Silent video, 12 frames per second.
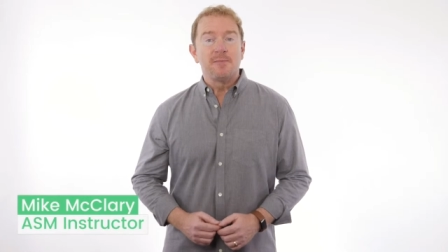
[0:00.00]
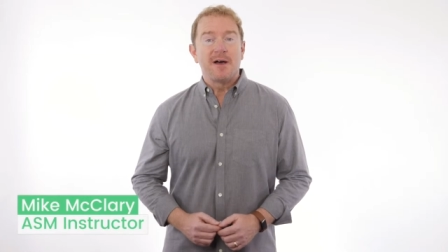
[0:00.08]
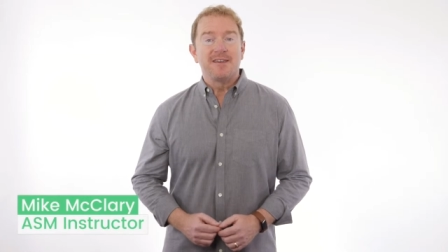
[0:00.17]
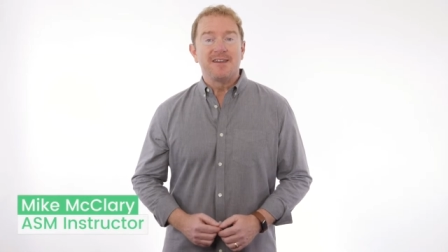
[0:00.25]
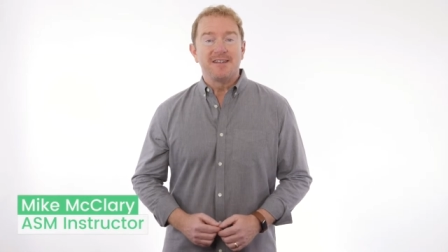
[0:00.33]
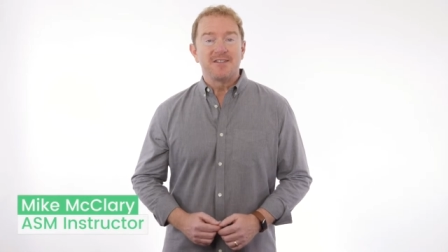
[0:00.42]

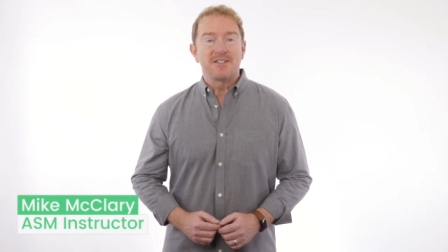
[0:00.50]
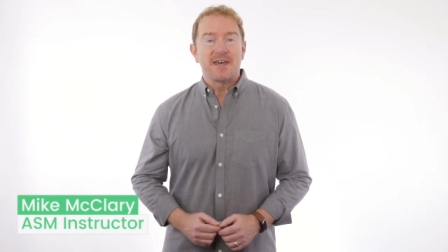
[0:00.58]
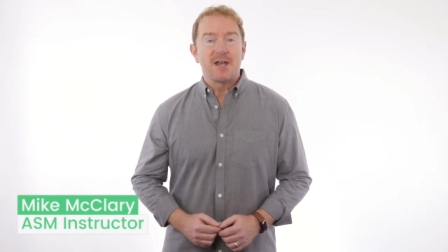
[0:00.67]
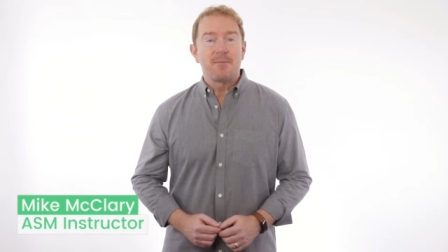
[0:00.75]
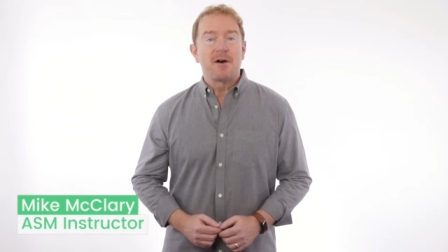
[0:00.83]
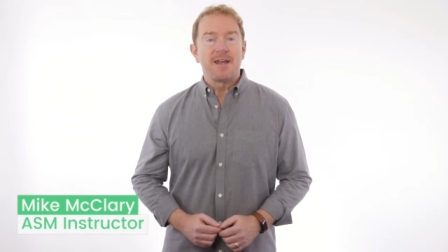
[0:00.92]
about getting
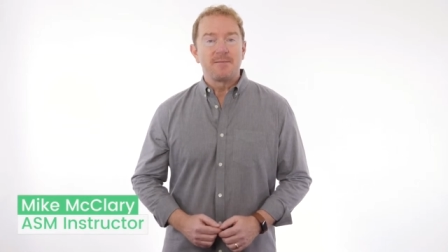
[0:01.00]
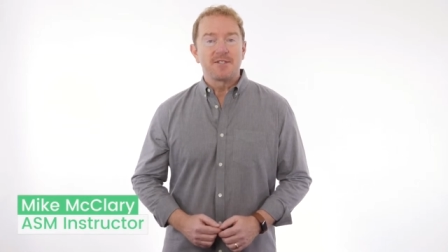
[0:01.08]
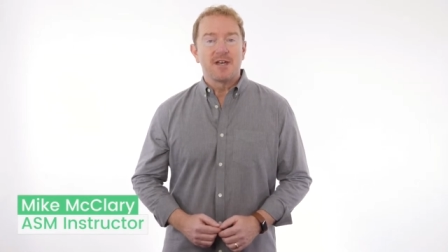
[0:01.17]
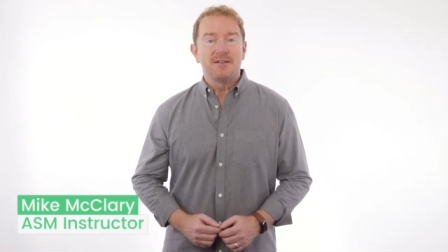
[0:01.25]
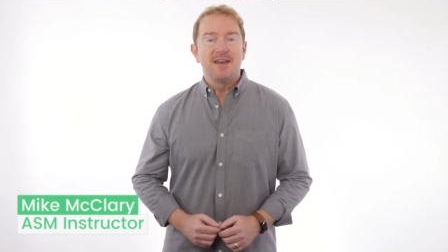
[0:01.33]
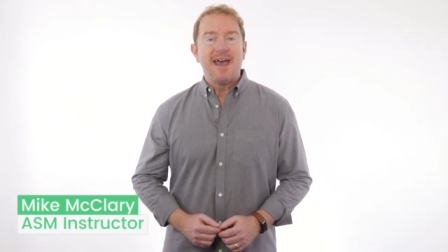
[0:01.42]
set up on
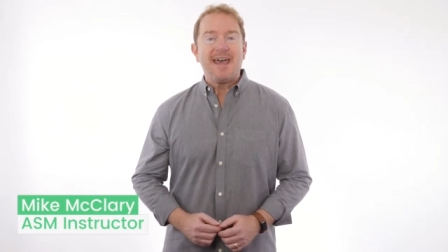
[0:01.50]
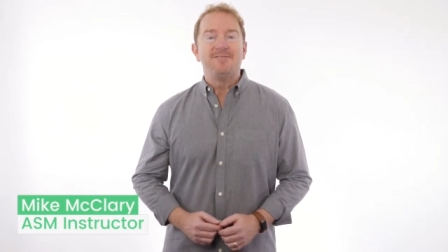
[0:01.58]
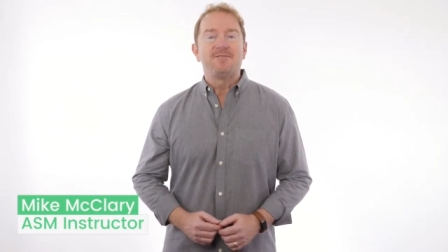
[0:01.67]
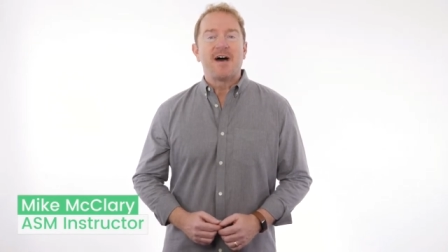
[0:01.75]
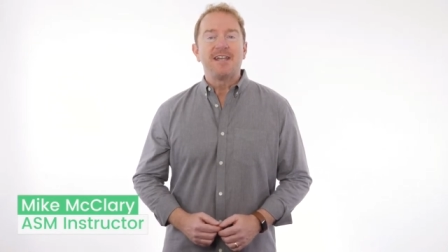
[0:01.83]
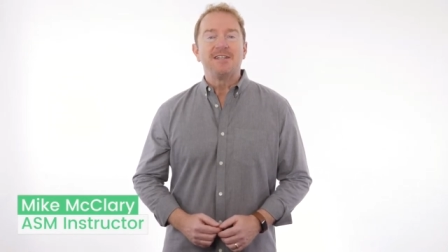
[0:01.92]
Amazon and
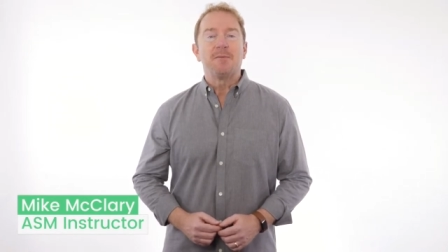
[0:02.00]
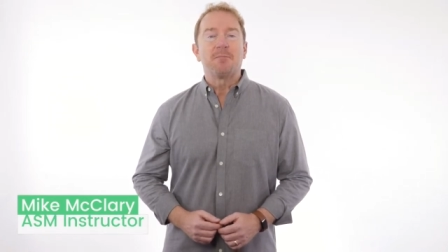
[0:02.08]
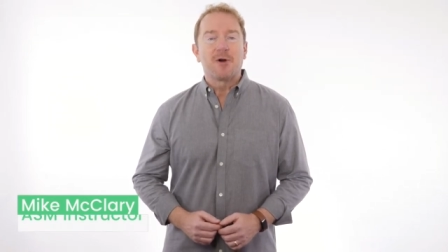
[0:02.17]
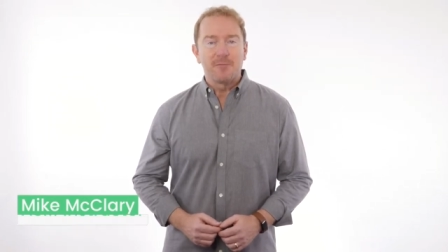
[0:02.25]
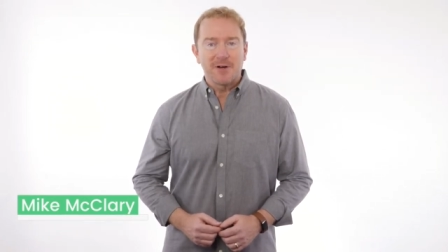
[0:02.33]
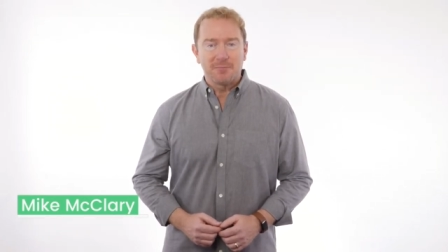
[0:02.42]
finding the
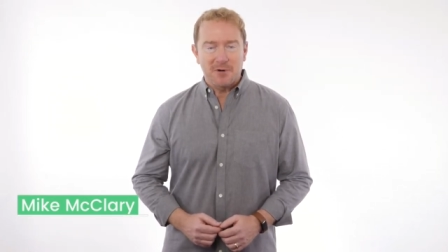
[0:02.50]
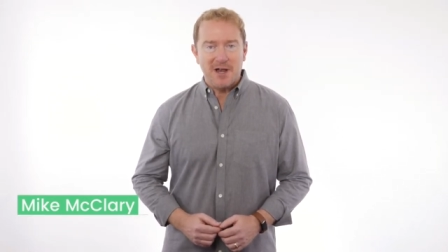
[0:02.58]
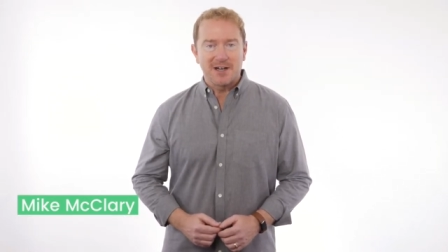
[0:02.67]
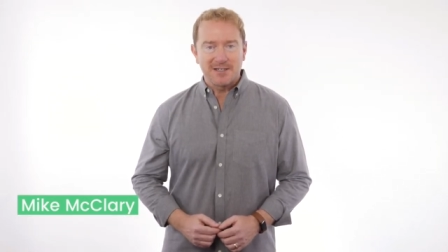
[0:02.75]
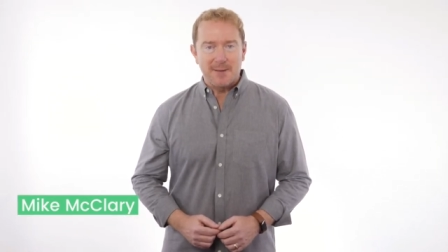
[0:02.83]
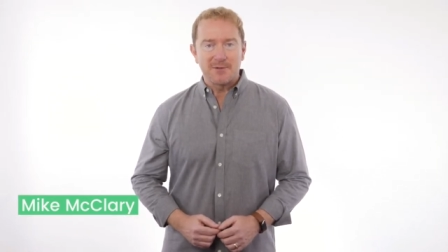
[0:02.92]
perfect
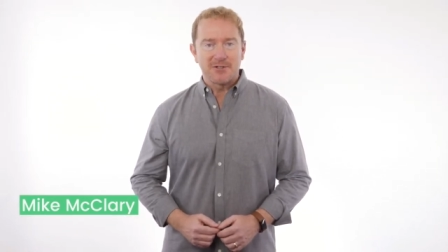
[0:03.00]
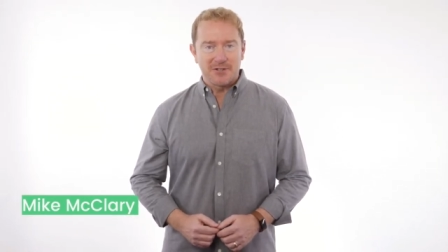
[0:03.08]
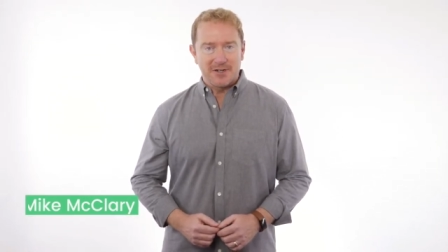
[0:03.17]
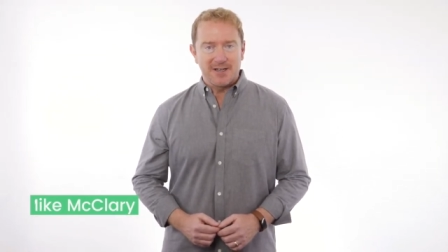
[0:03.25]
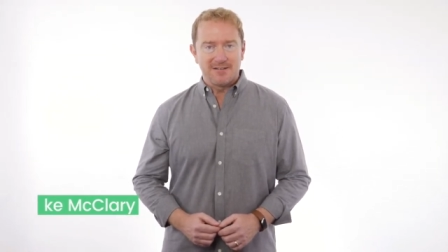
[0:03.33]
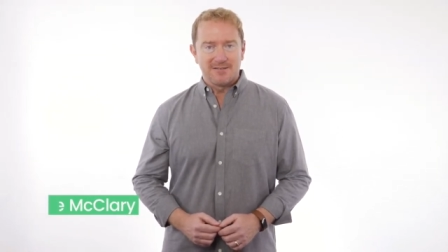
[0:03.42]
product
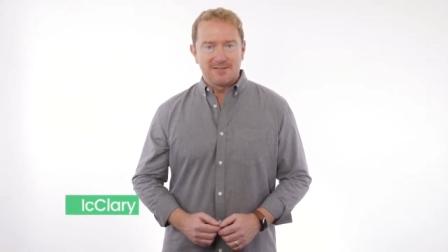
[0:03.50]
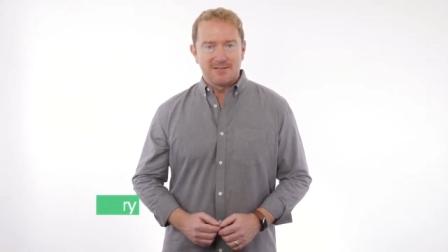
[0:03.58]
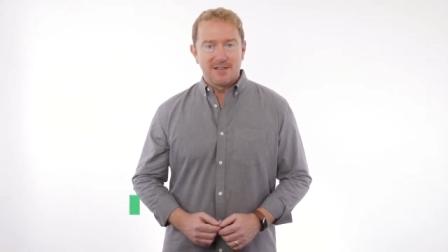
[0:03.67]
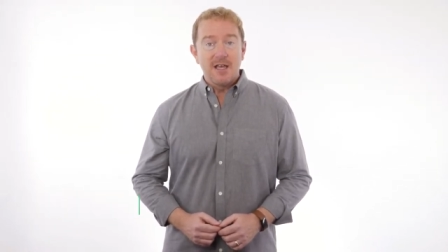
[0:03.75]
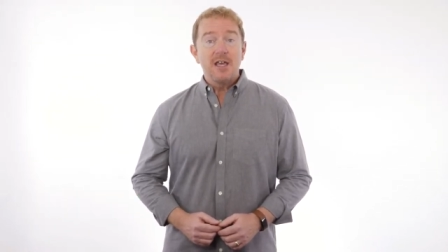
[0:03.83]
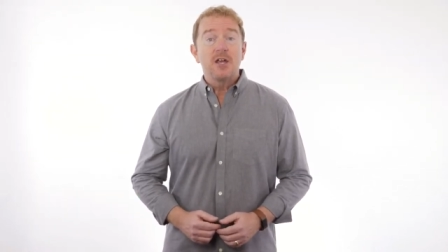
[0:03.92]
opportunity.
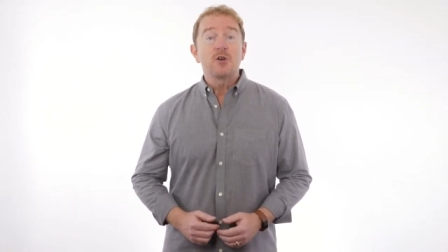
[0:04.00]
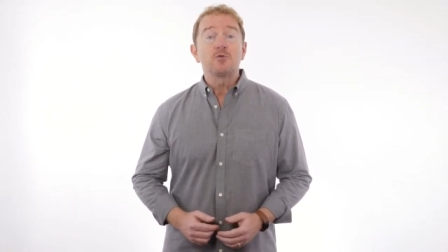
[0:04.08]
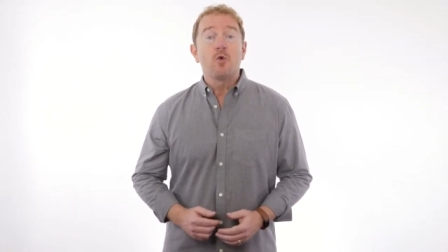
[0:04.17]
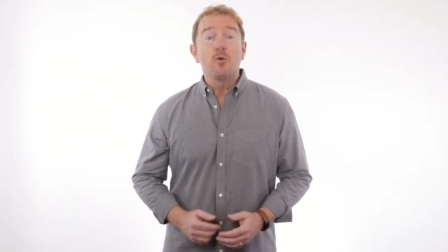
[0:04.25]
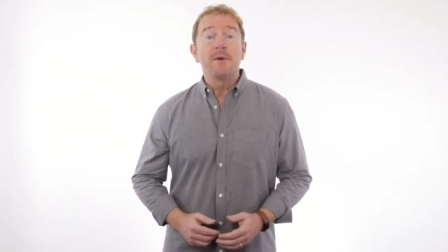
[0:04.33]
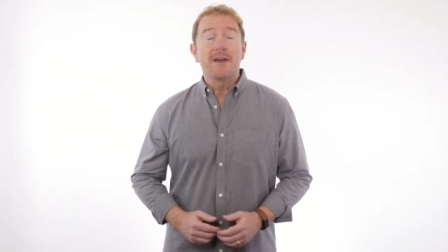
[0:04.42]
Here's what we'll be